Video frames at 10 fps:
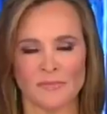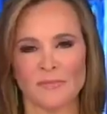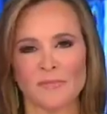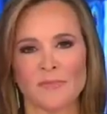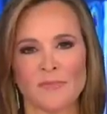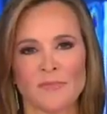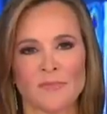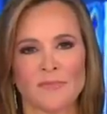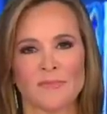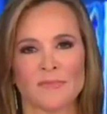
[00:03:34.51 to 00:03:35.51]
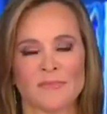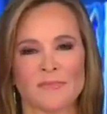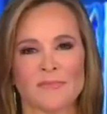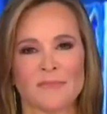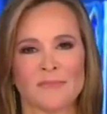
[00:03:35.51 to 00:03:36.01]

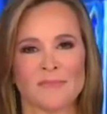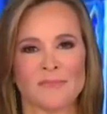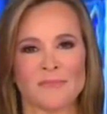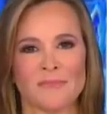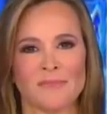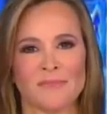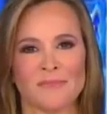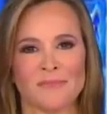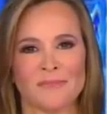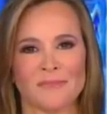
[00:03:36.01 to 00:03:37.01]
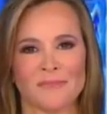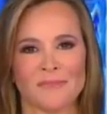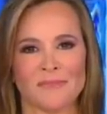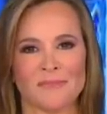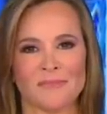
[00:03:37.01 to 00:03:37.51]

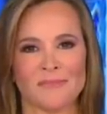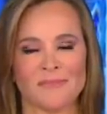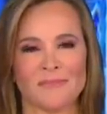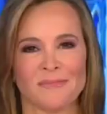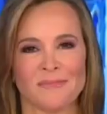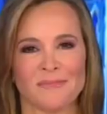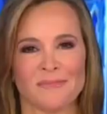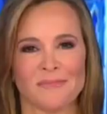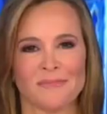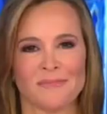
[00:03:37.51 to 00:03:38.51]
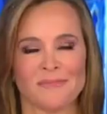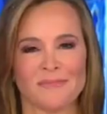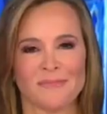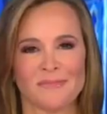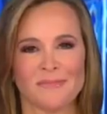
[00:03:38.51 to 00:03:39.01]

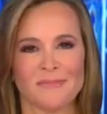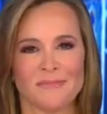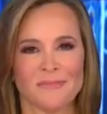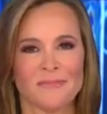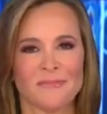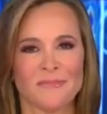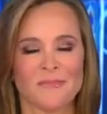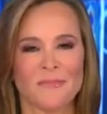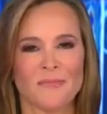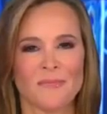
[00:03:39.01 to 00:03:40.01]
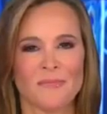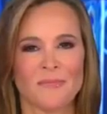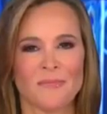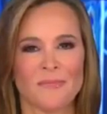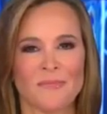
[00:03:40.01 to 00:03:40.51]

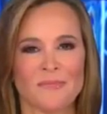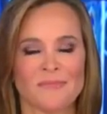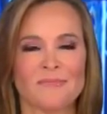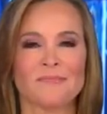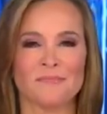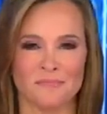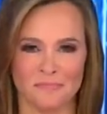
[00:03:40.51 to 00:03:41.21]
[no speech]